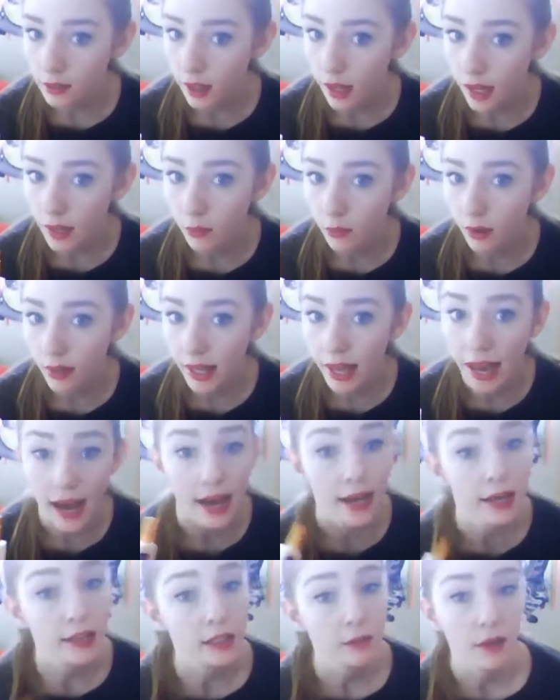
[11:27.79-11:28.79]
I want to
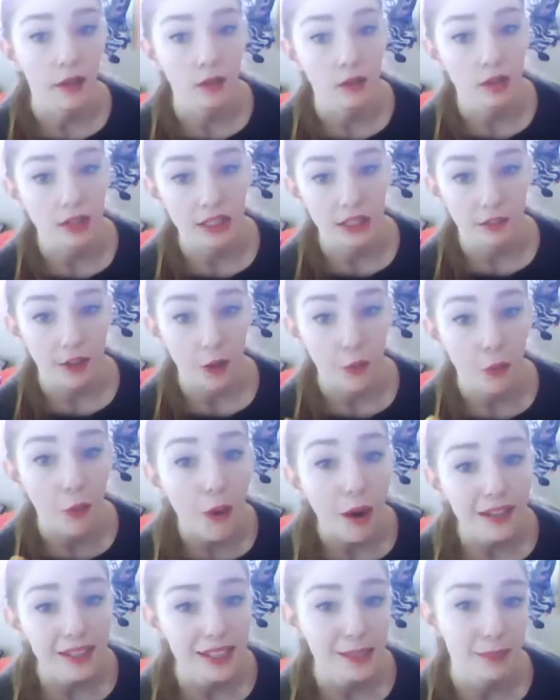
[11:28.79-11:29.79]
add sparkles if I
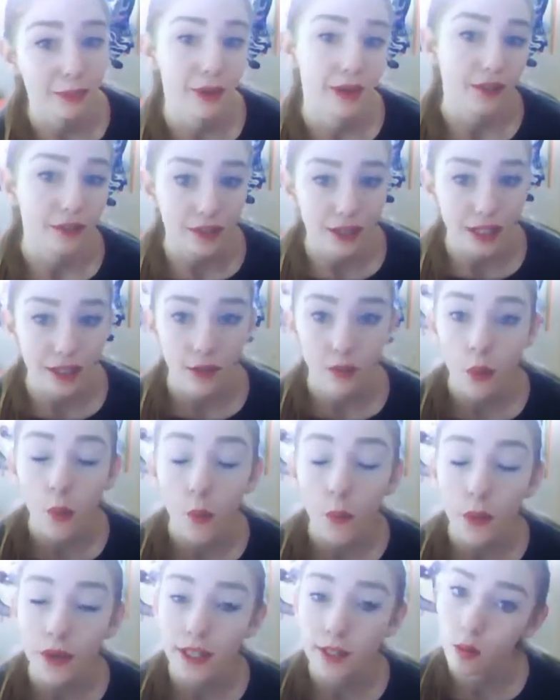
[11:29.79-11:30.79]
want sparkles. I don't
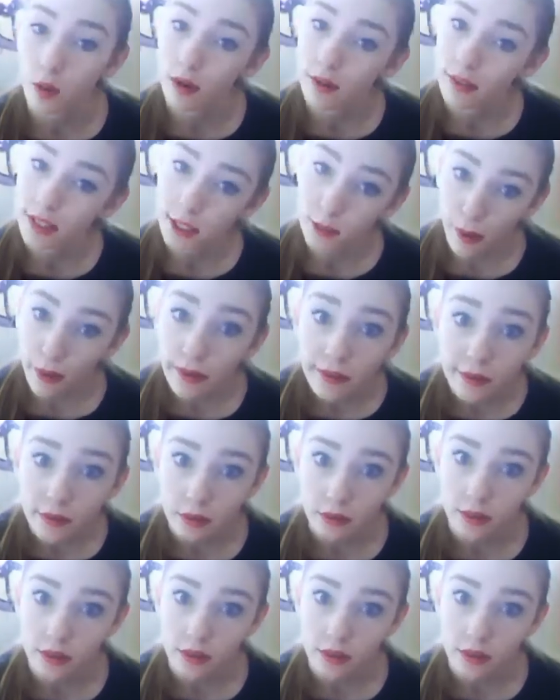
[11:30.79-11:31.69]
always want sparkles.